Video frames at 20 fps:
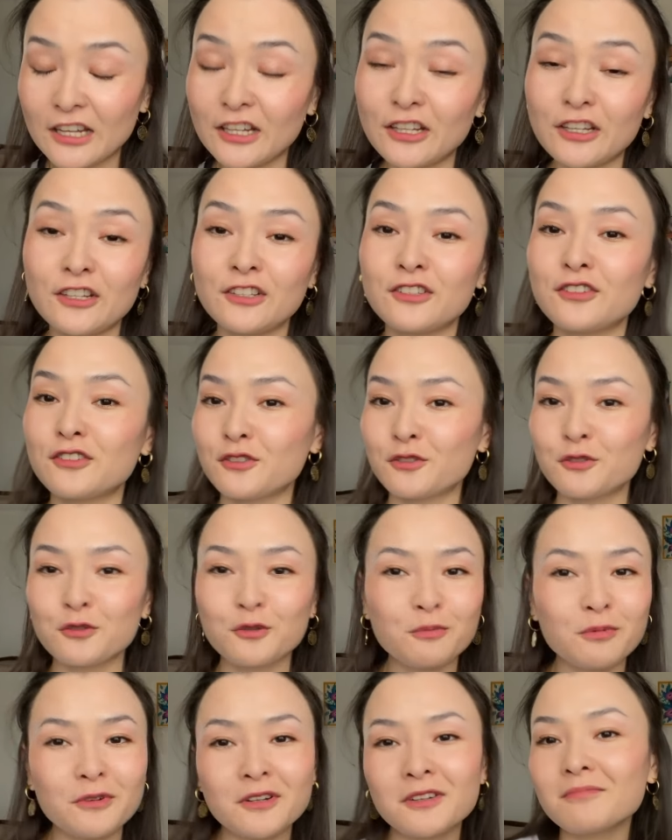It's
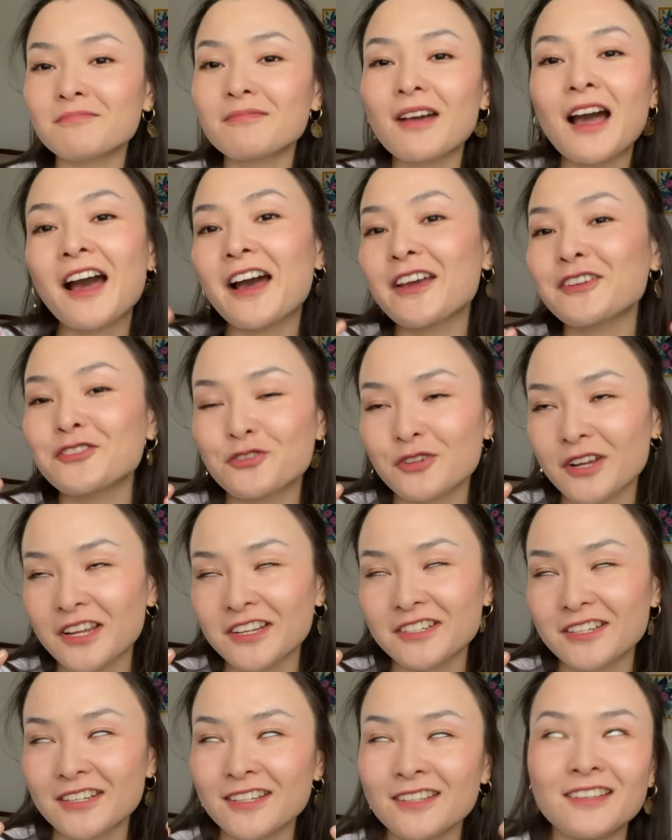super
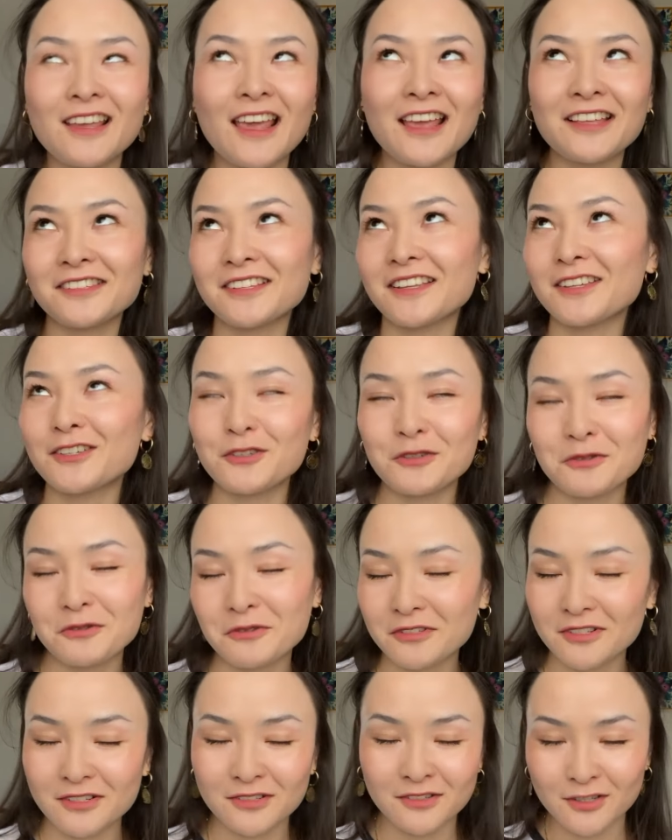hydrating, as I
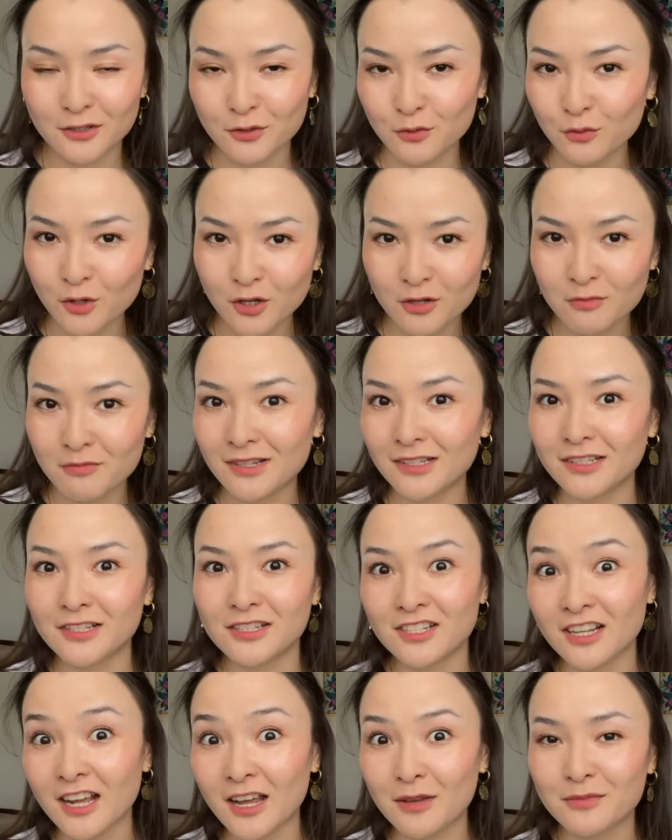used this word many
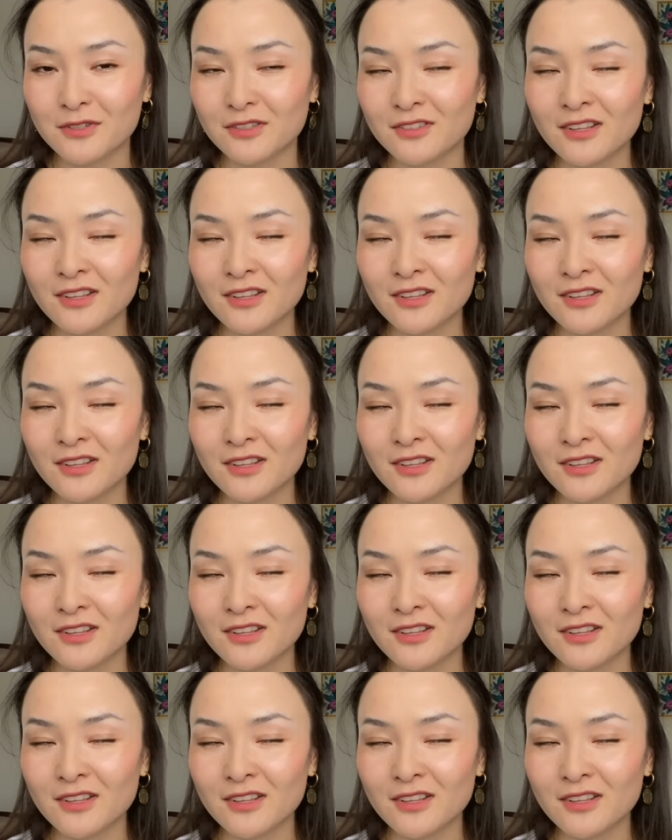times